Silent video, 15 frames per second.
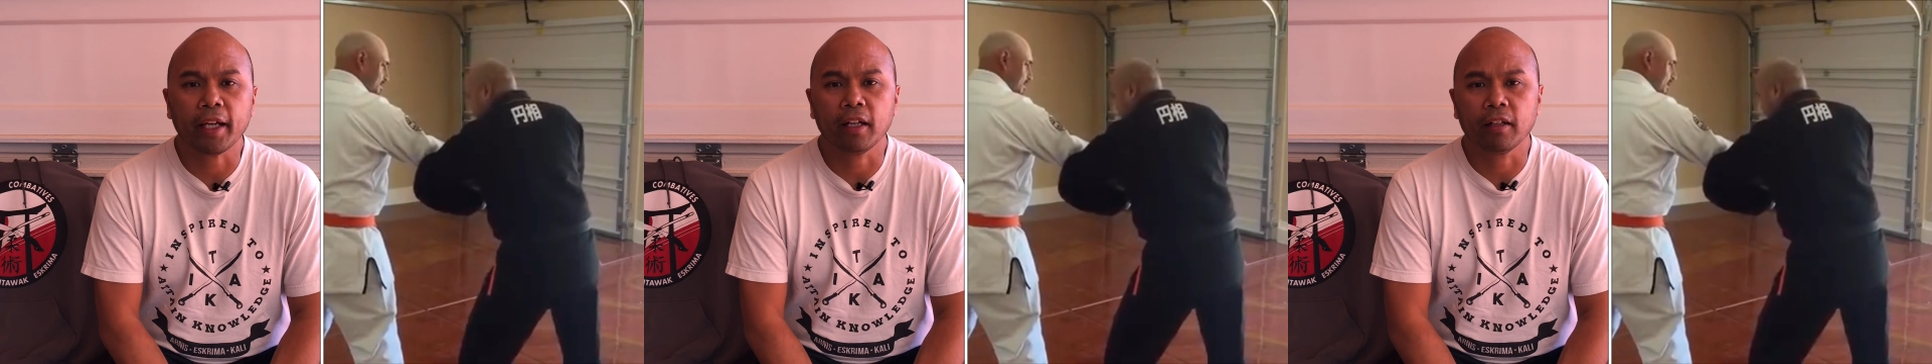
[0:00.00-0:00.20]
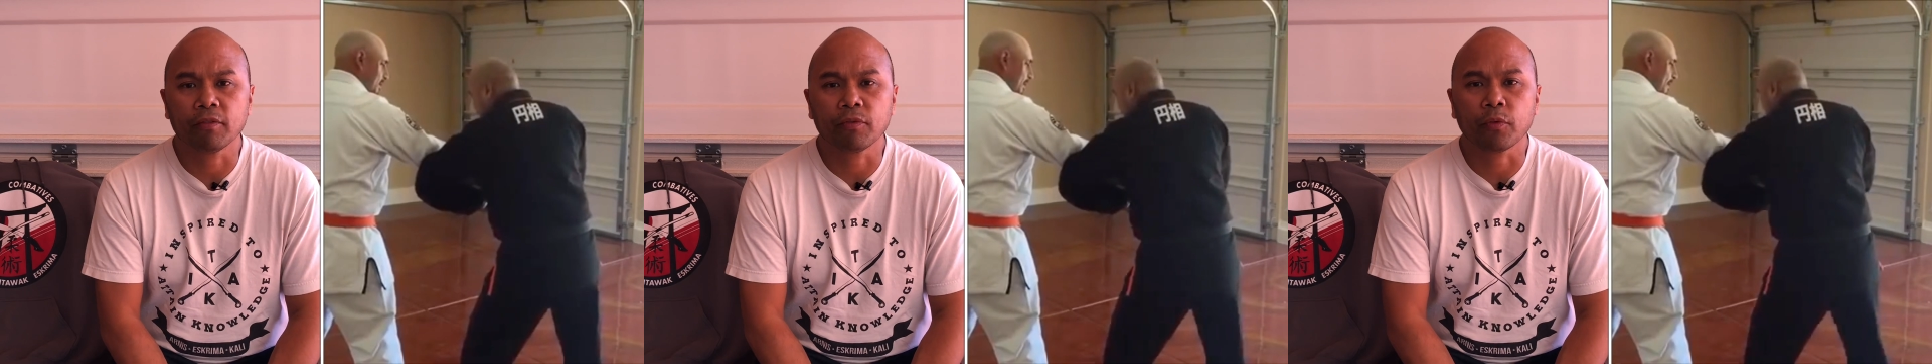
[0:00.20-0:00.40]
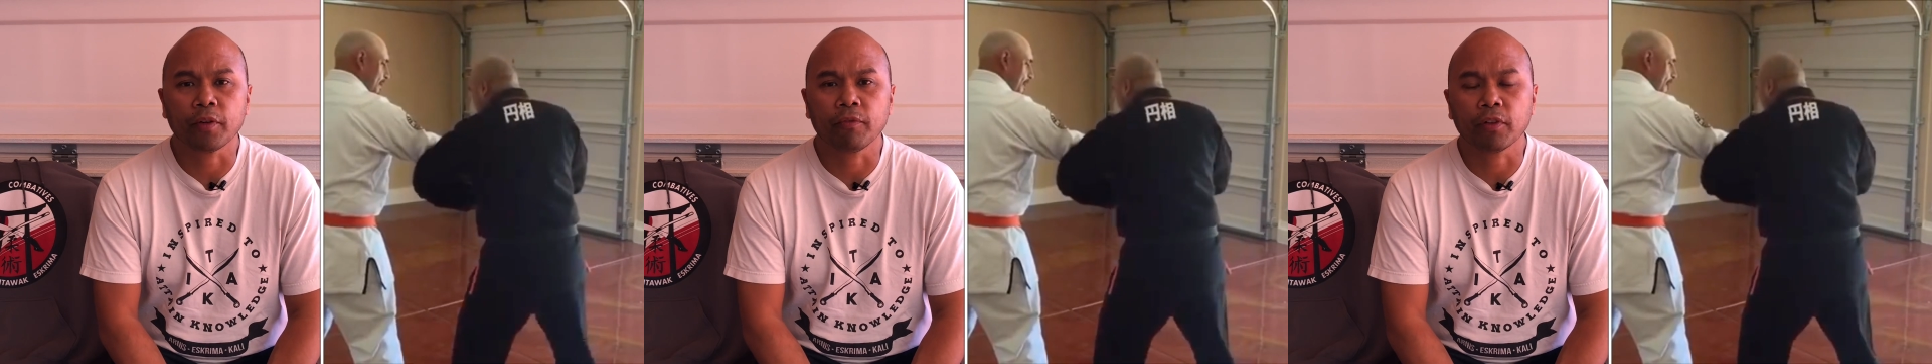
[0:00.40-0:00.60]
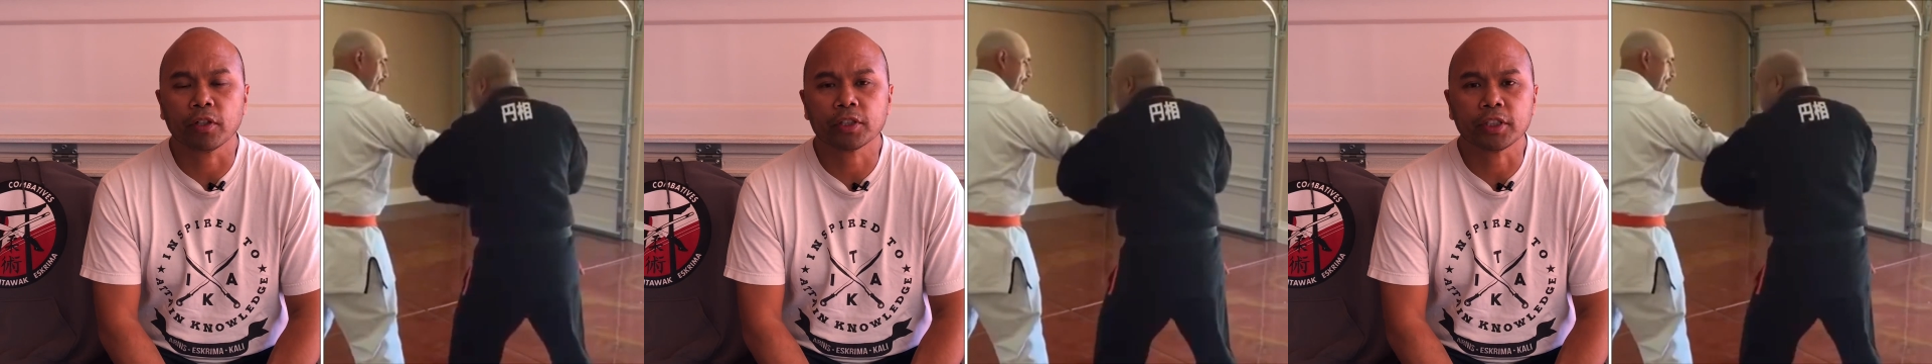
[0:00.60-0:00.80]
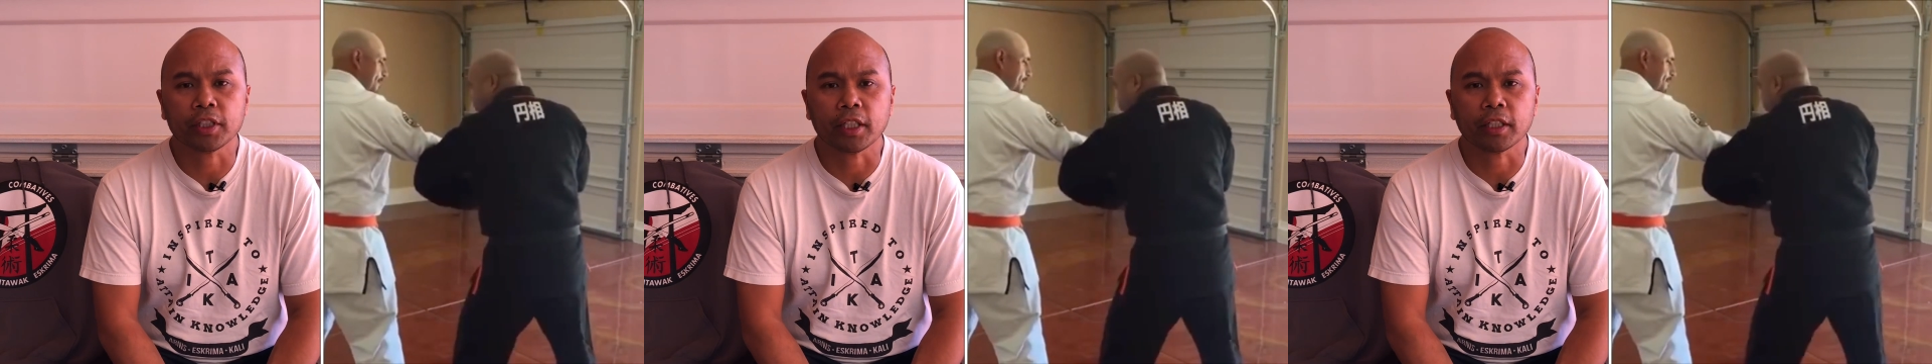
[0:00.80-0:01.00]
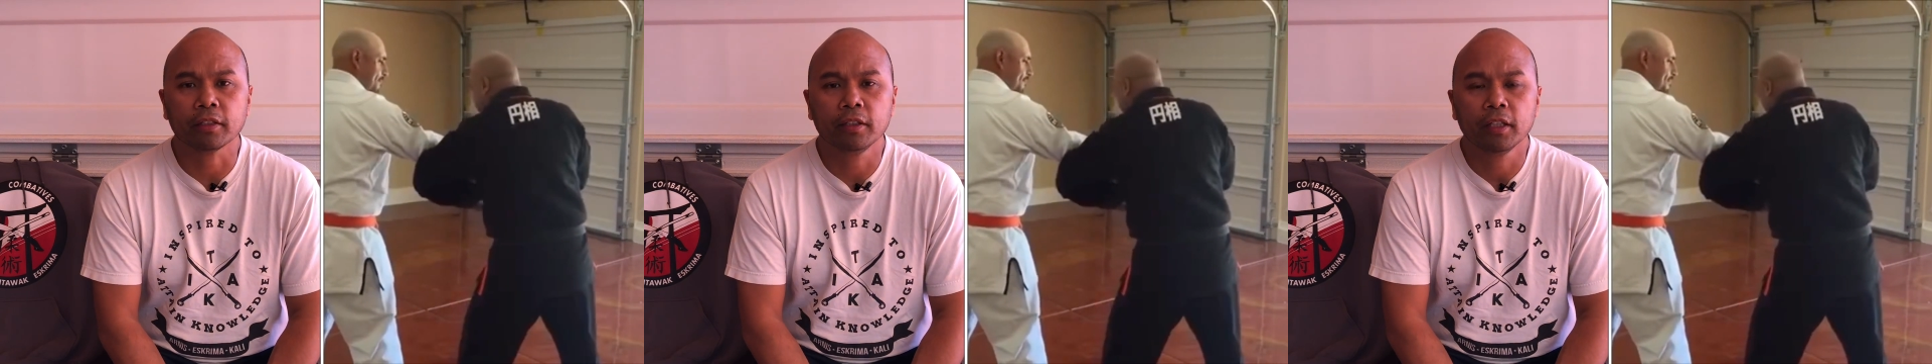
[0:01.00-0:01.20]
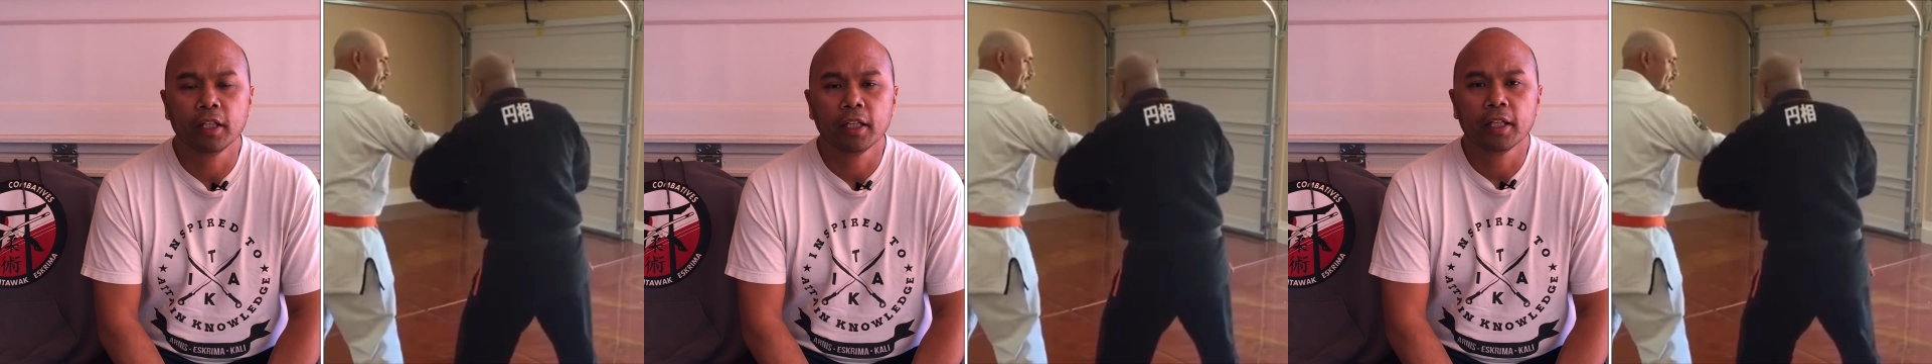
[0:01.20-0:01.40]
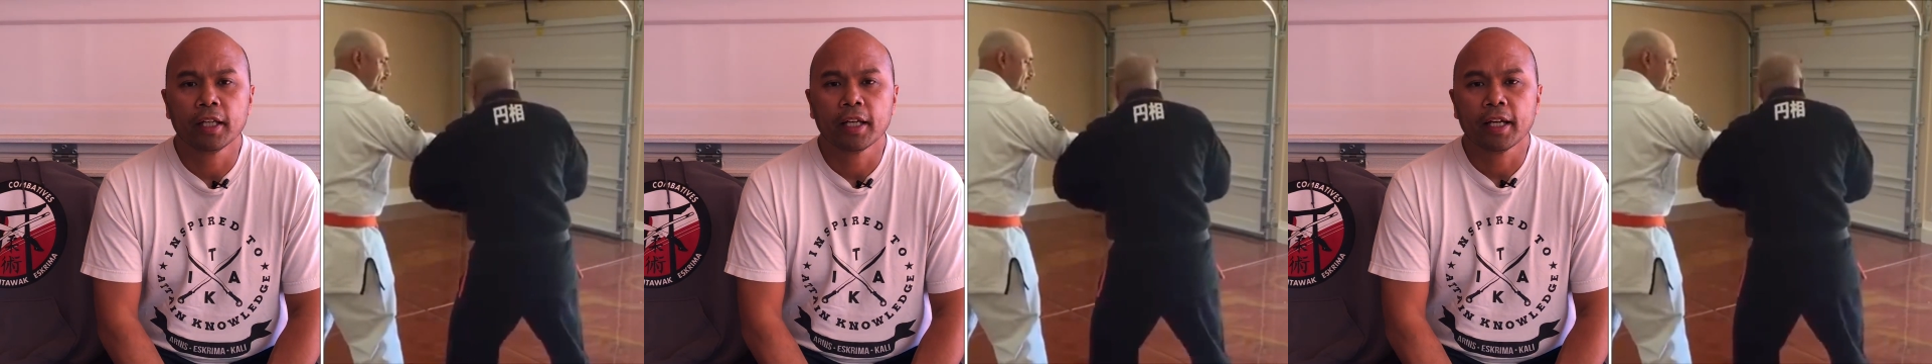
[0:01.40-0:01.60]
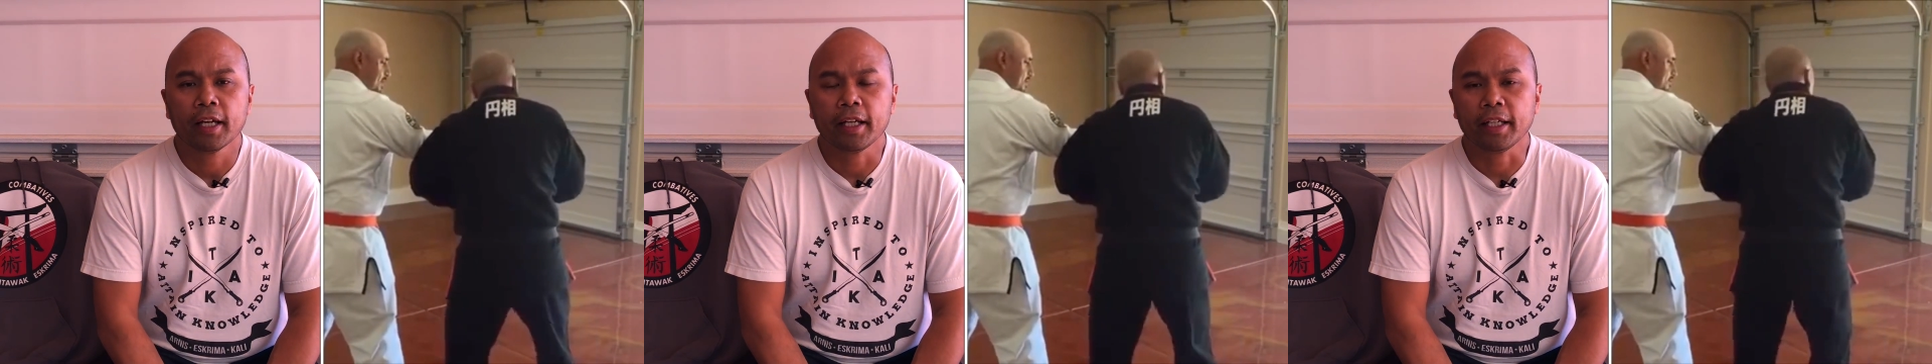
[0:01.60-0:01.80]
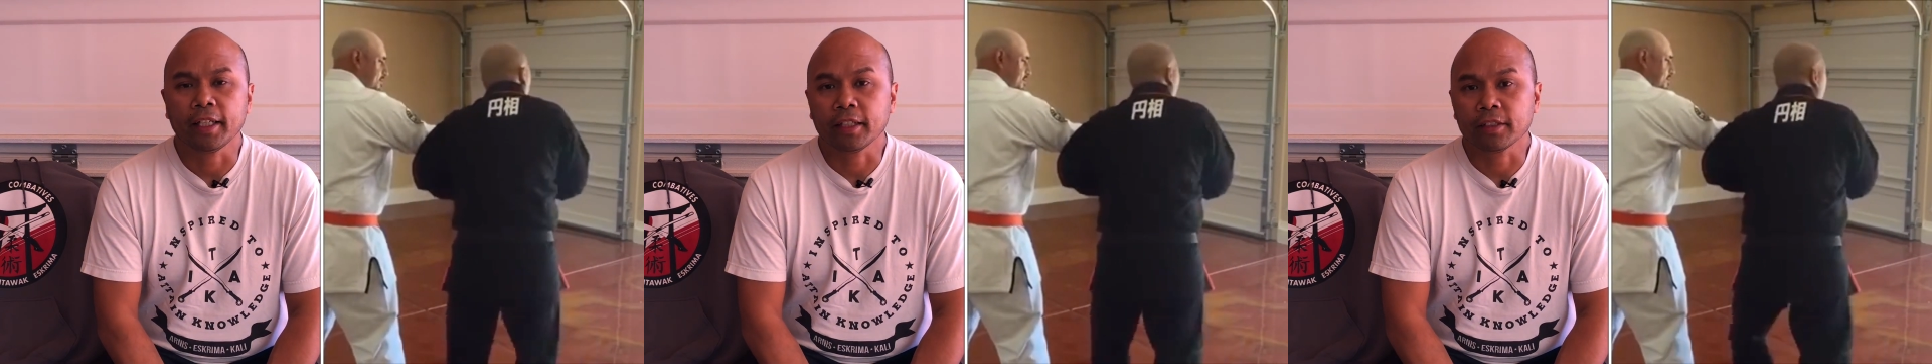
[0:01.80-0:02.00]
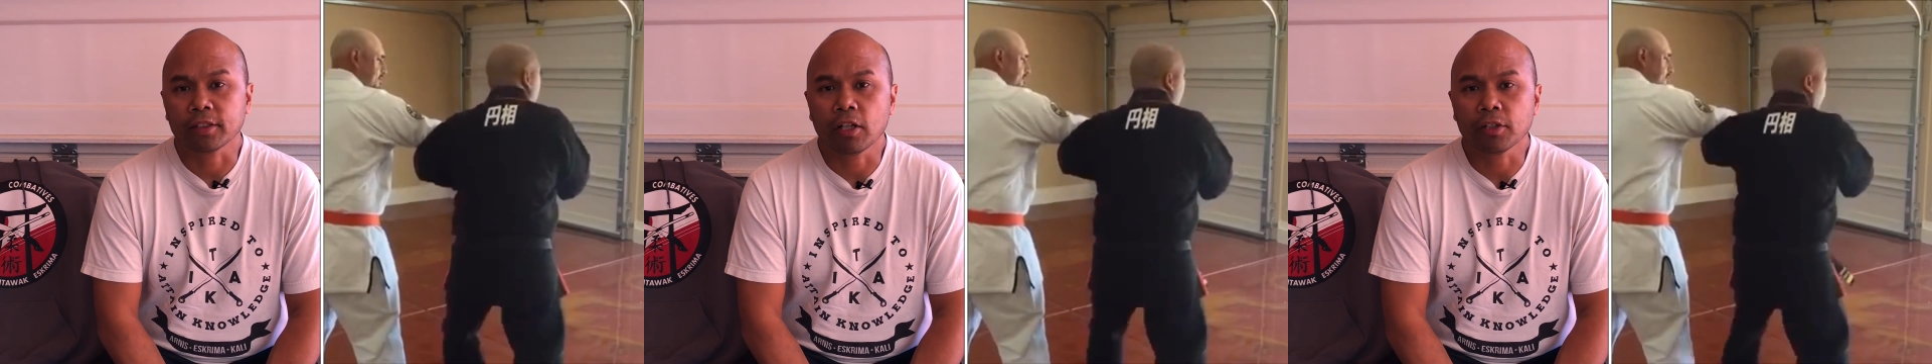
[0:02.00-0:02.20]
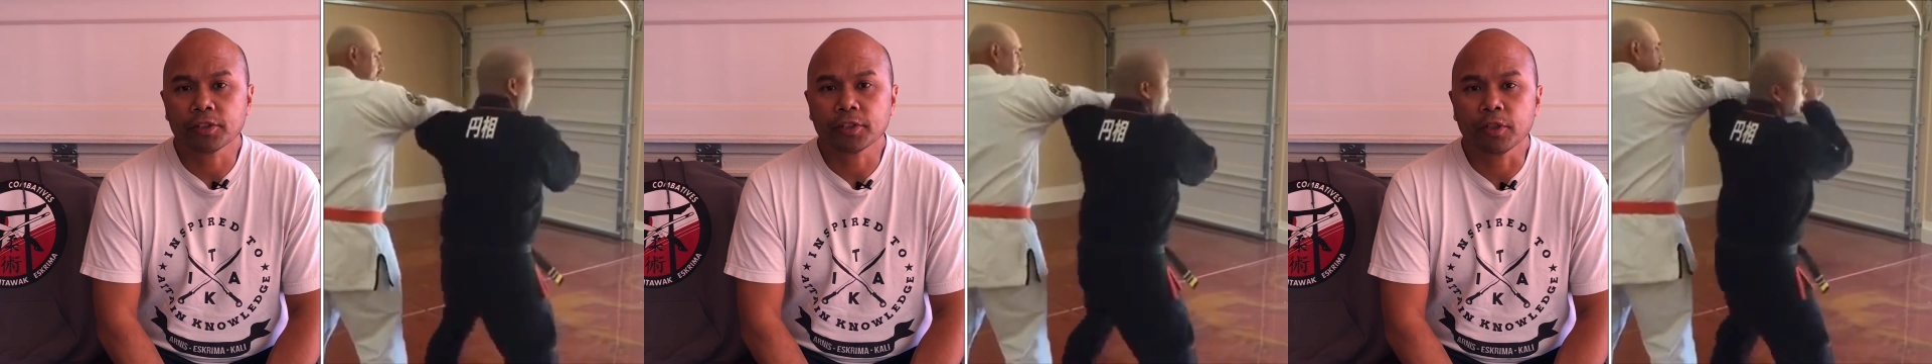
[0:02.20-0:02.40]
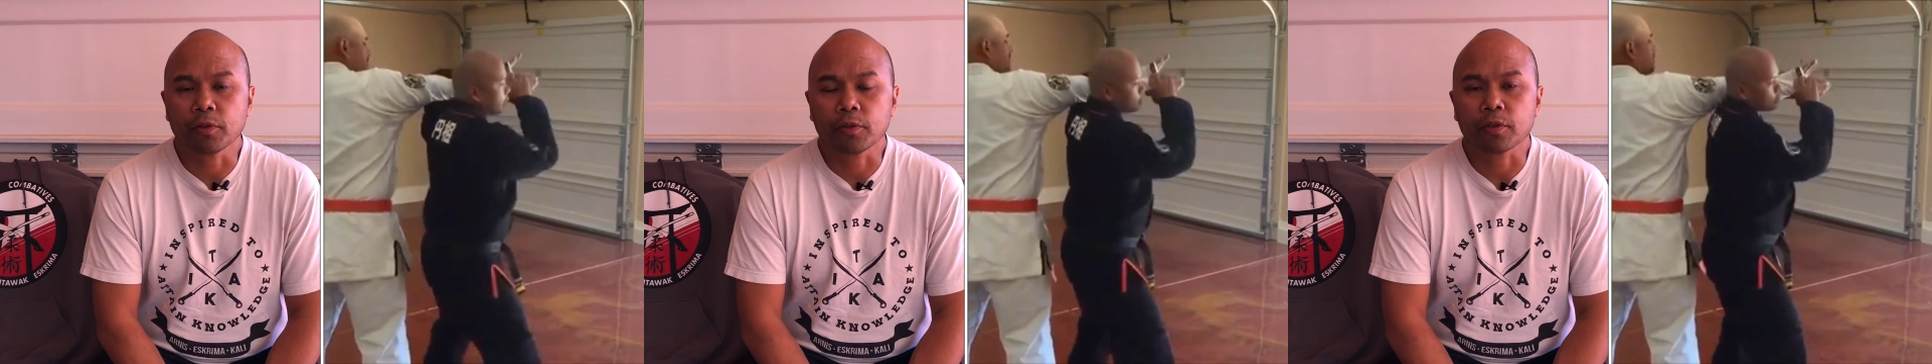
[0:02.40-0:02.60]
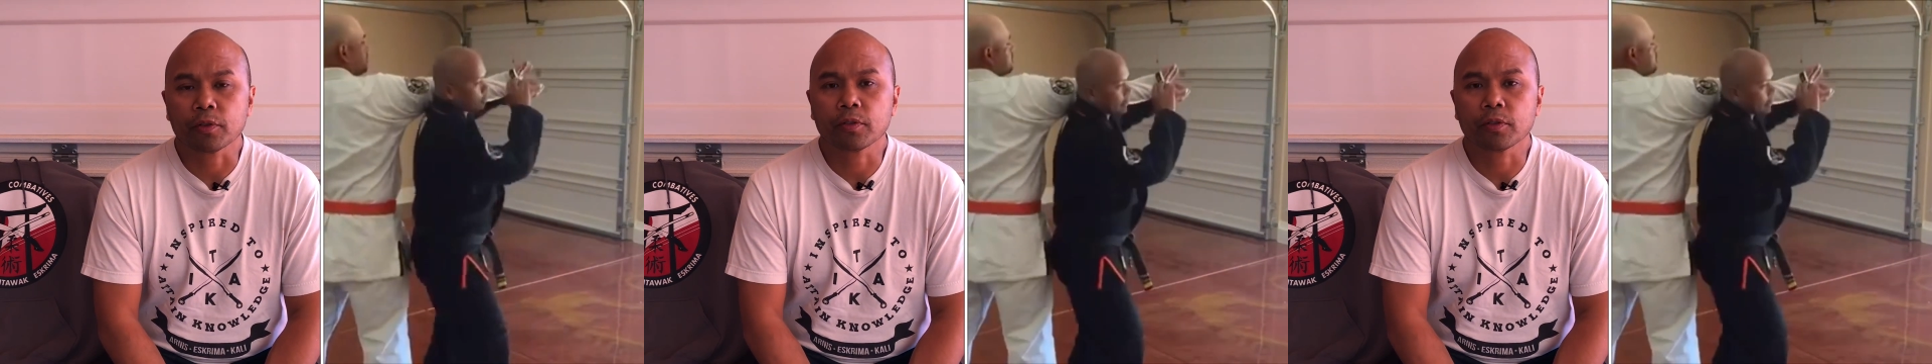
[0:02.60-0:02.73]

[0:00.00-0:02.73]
of reversing. It is also